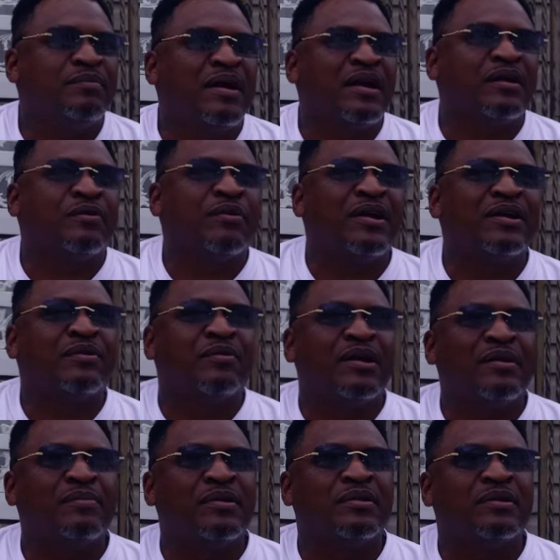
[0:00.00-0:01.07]
My
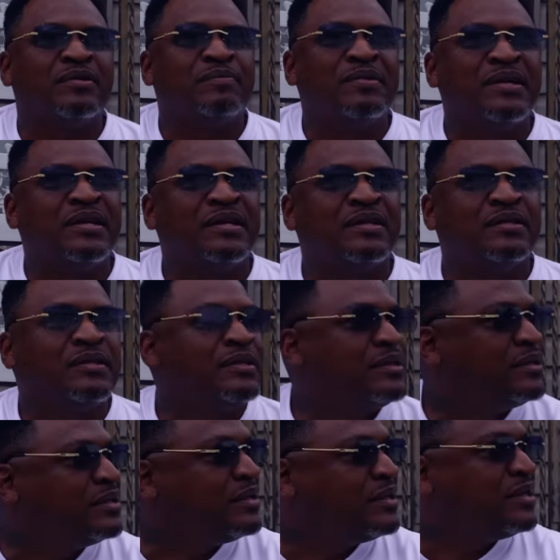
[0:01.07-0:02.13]
great-grandmother being,
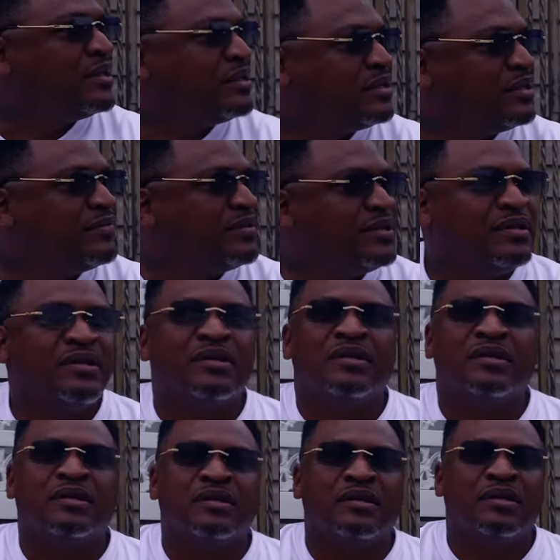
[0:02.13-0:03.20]
living in
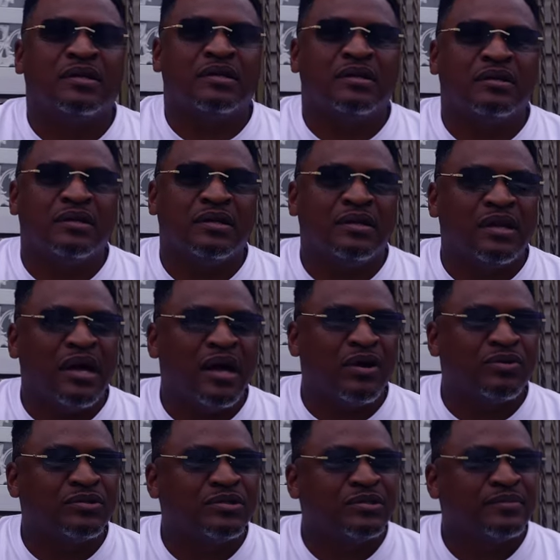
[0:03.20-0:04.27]
the
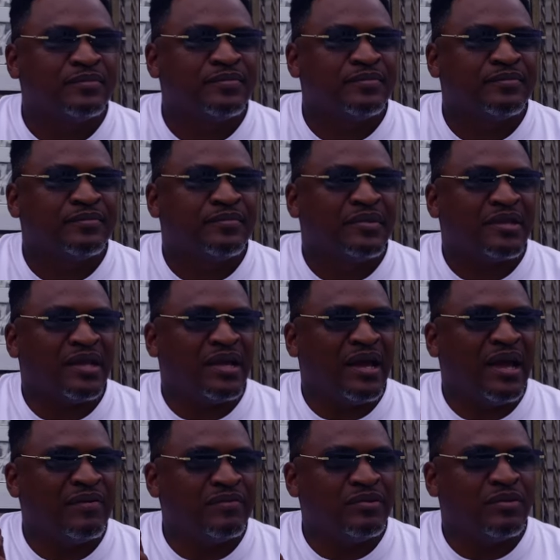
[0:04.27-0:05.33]
house. And
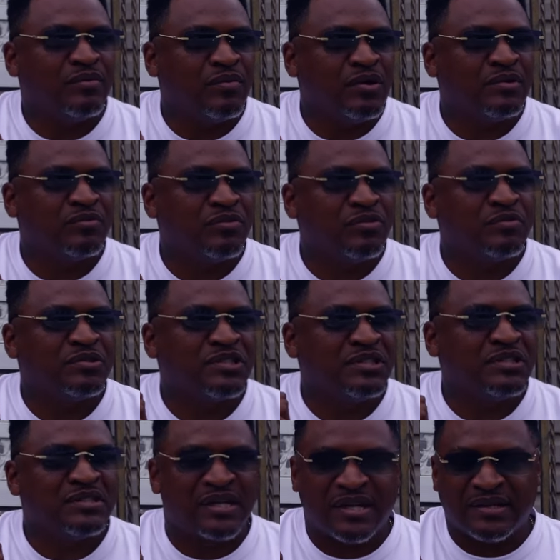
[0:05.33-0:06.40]
having the one room she
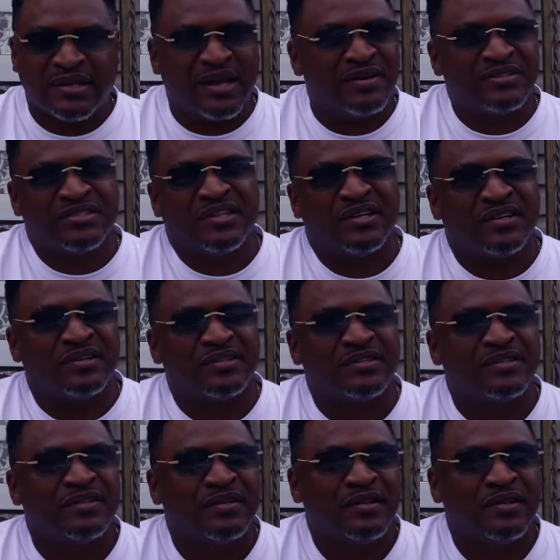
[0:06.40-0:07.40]
stayed downstairs,